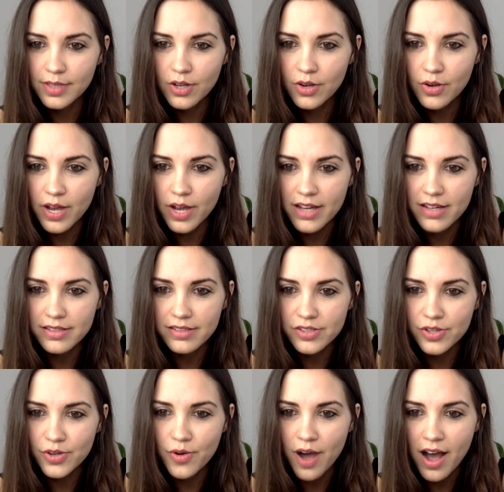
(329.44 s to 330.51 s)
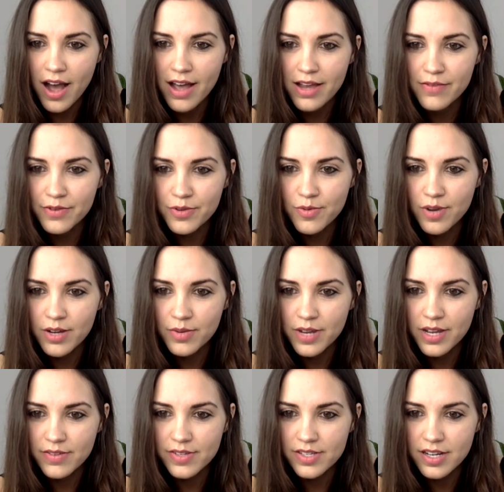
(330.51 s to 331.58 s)
Okay, so hi everyone. We
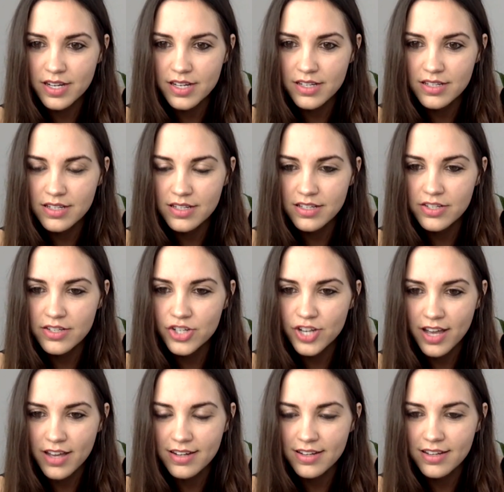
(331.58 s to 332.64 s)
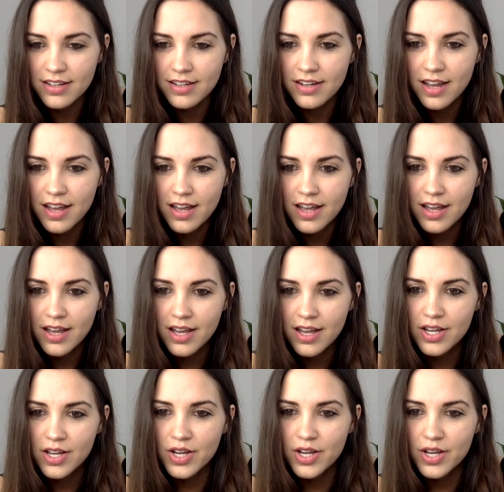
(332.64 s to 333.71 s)
have Sunny D, Shannon,
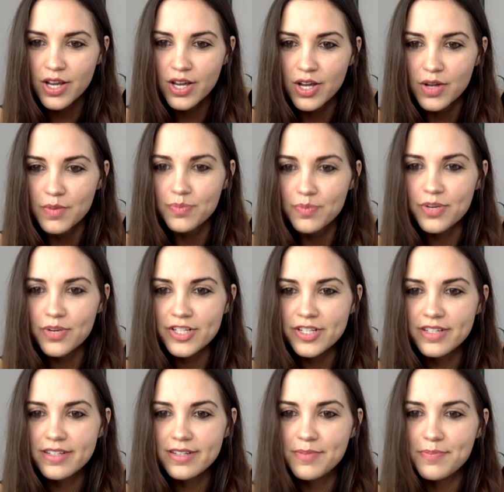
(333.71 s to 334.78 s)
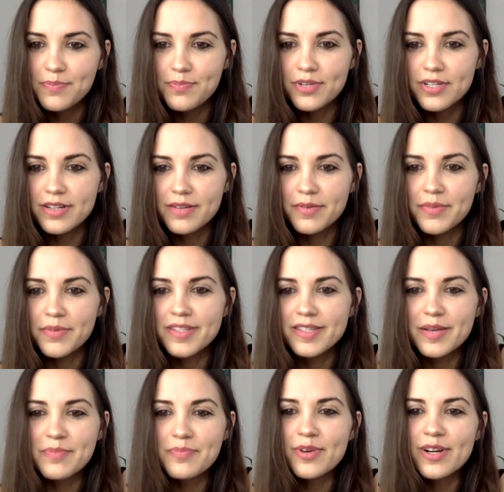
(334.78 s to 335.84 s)
it's
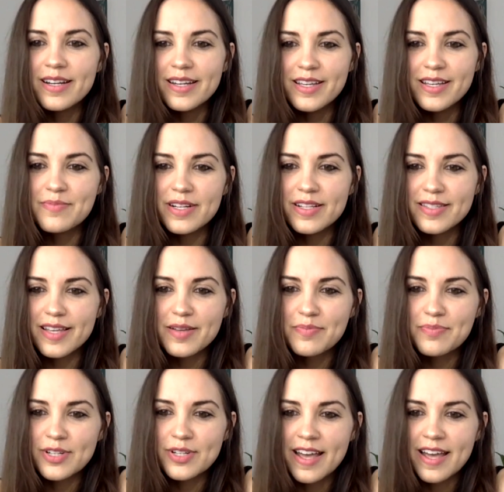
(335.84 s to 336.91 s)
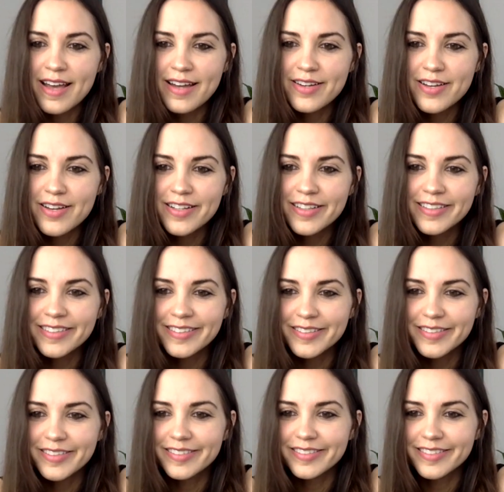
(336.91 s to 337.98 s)
like Brittany, but it's like Britannia.
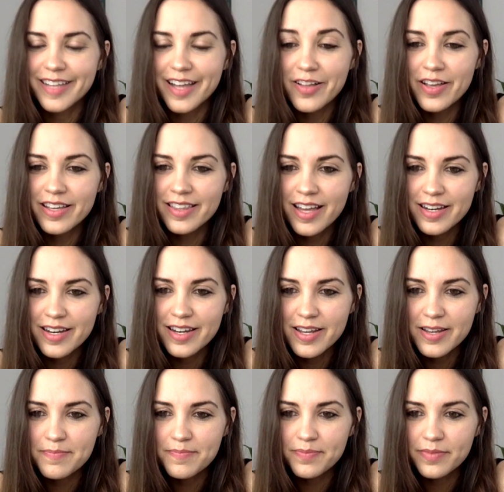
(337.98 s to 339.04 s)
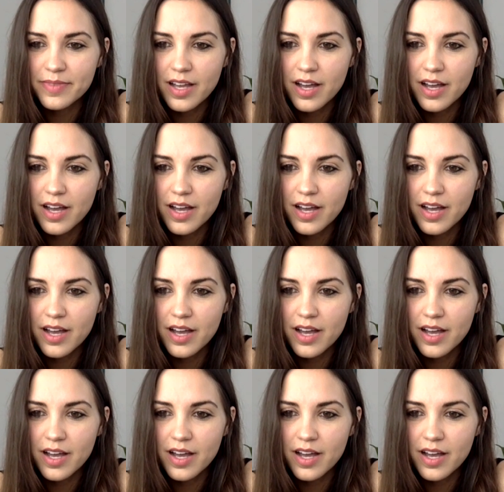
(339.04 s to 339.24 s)
I like that name.